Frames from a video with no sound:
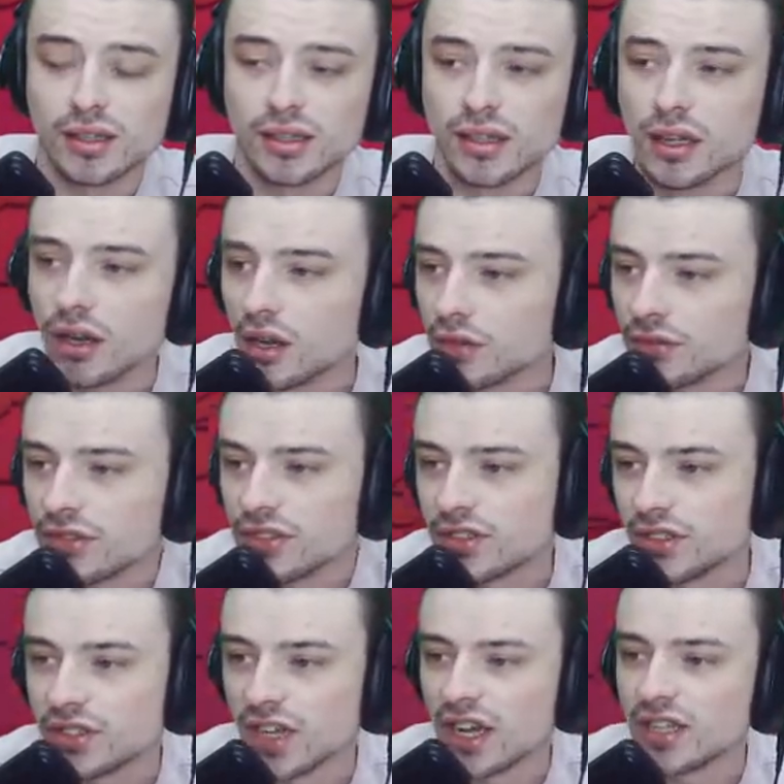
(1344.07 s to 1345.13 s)
Oh,
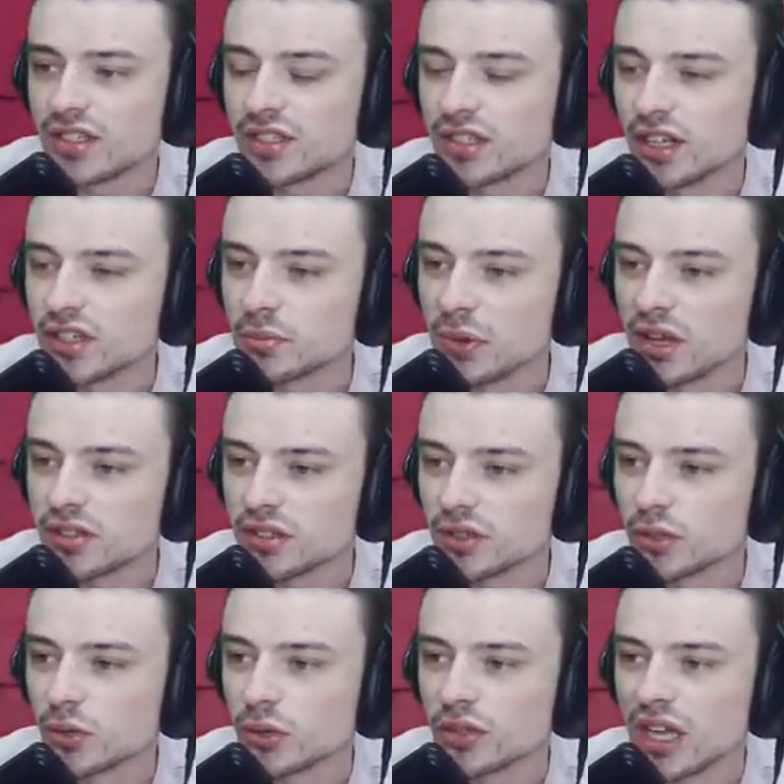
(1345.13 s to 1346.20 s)
giant sludge monster,
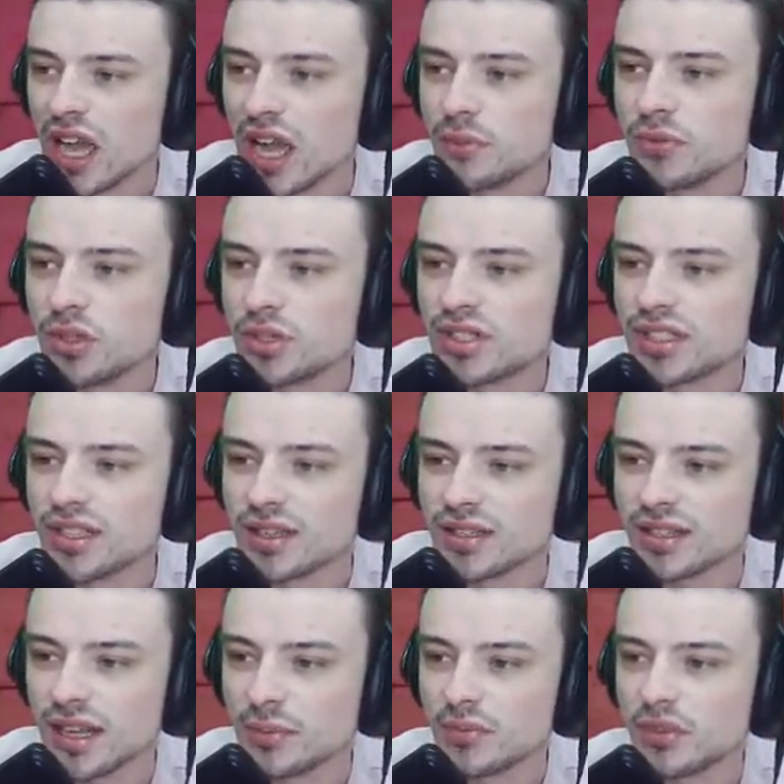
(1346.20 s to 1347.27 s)
cool. Ambusius,
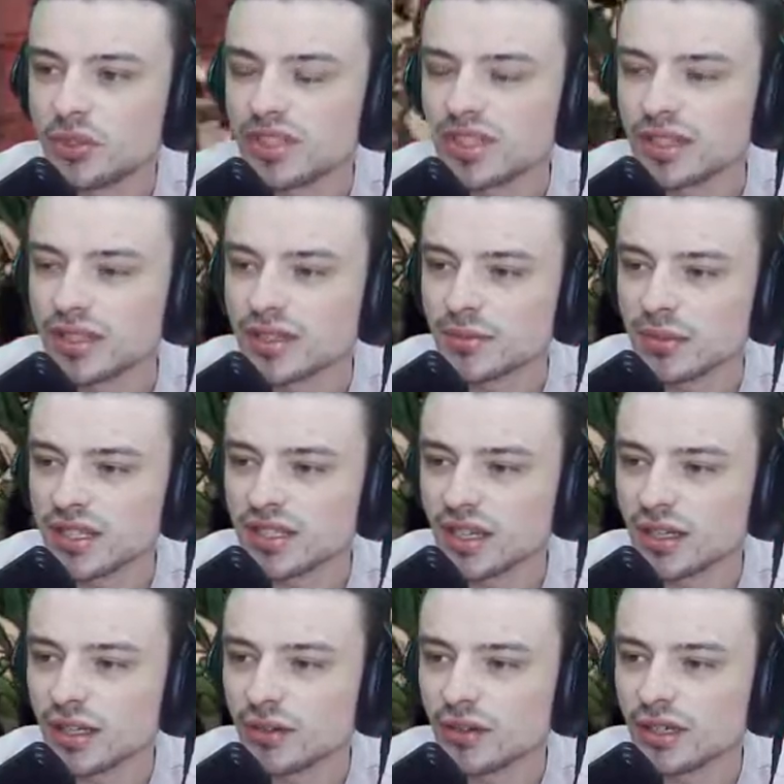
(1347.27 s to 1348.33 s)
Ambusius. Am I saying
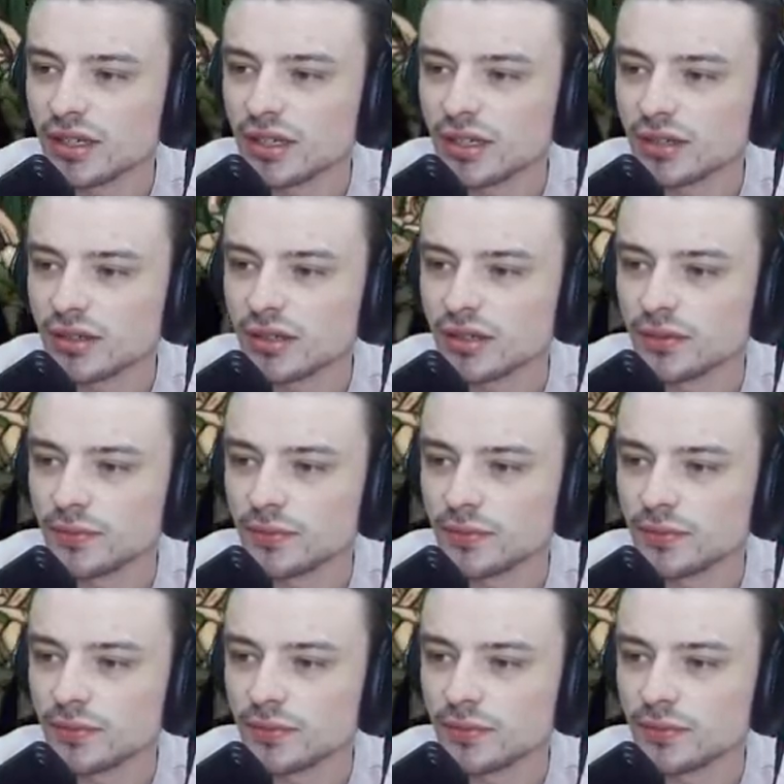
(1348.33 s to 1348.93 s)
that right? I don't know.